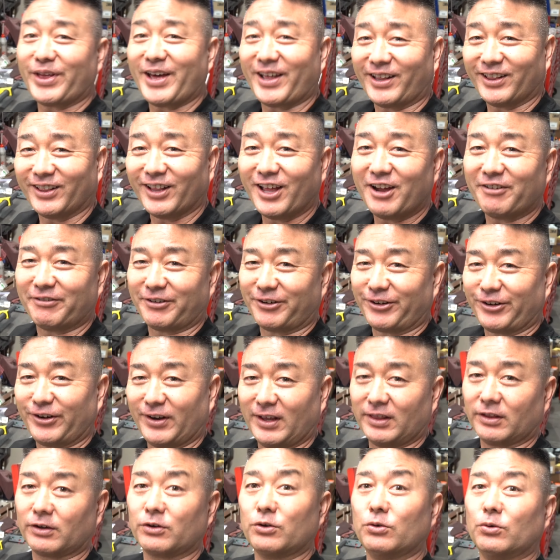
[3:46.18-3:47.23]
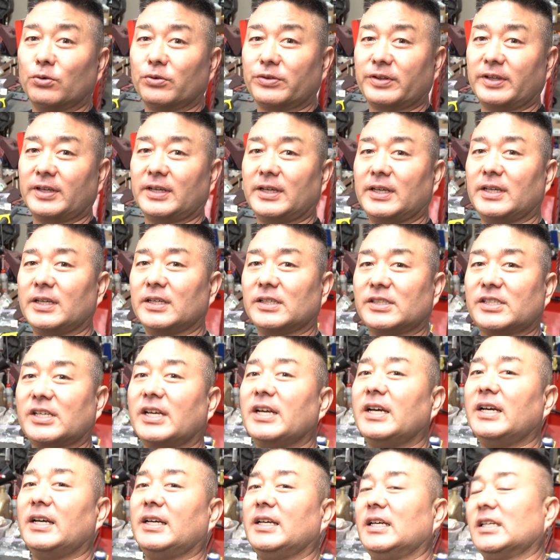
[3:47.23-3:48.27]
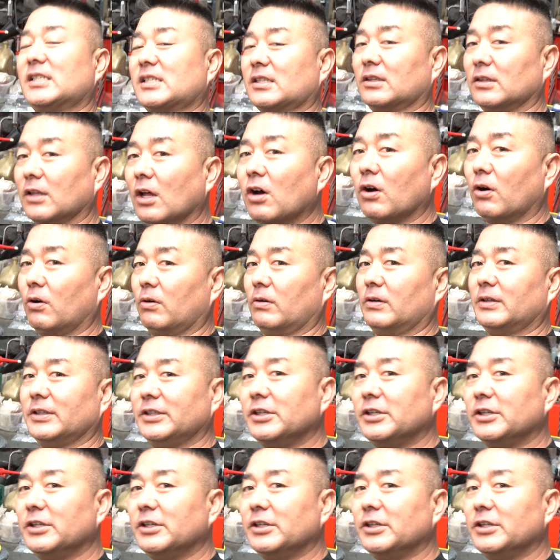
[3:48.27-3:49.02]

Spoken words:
that lever. And the cool thing is, it's low.